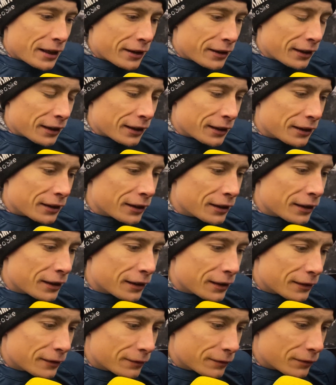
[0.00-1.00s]
think.
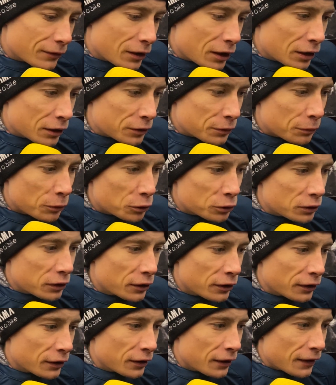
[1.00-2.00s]
It's
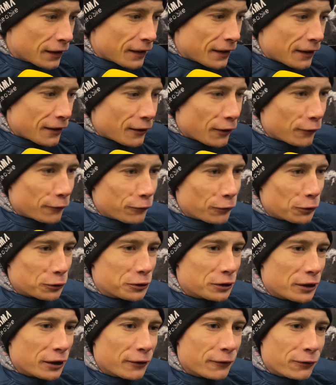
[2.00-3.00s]
mostly
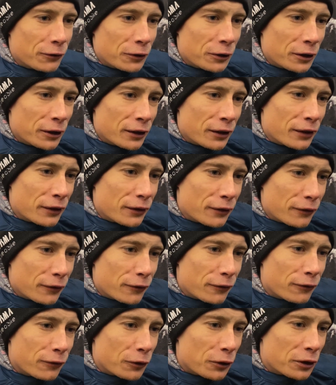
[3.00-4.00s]
unfortunate
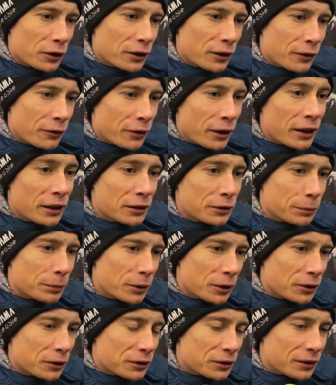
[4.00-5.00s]
for the race
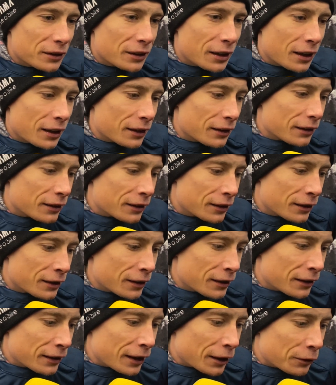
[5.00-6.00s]
because
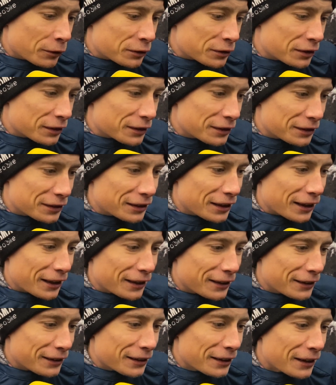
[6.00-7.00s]
now it's
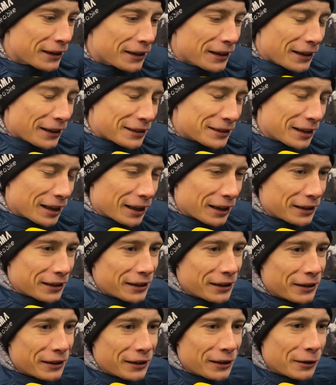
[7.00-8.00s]
second
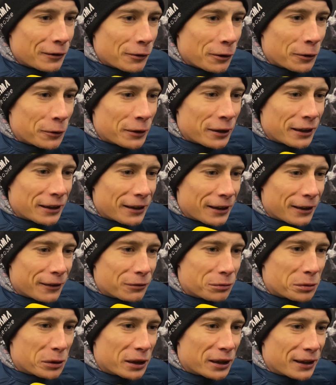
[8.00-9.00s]
year in a row that they
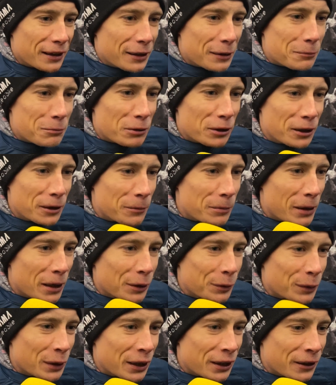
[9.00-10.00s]
have pretty
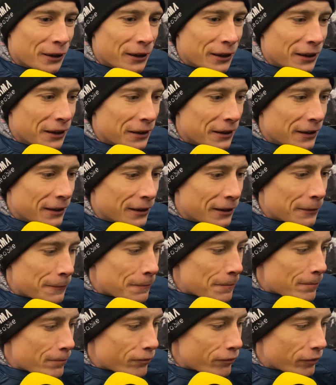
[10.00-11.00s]
bad weather, and
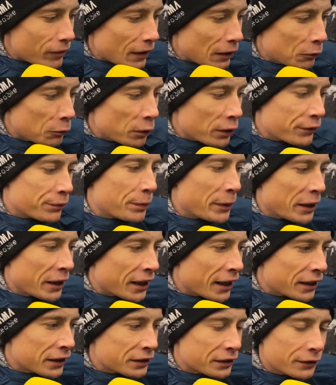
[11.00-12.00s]
would have been
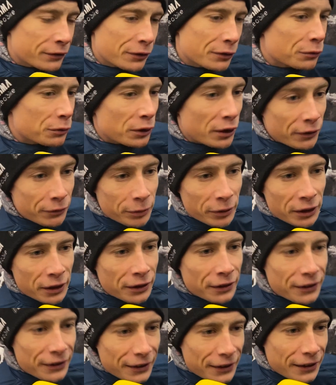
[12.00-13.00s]
nice if it would have
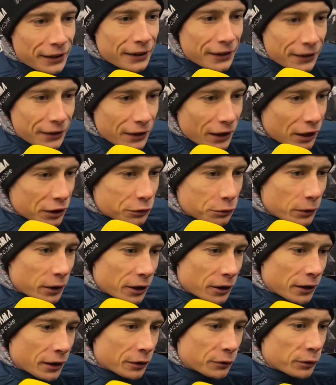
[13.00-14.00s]
been nice
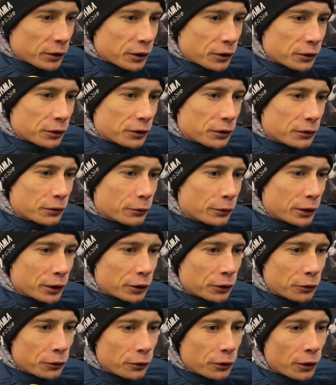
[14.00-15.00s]
weather and we
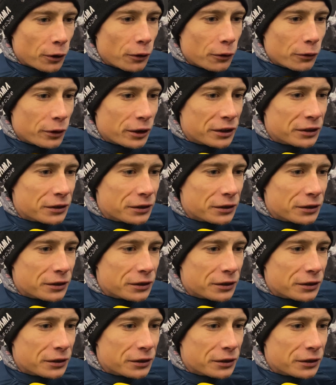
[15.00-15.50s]
could do the whole race.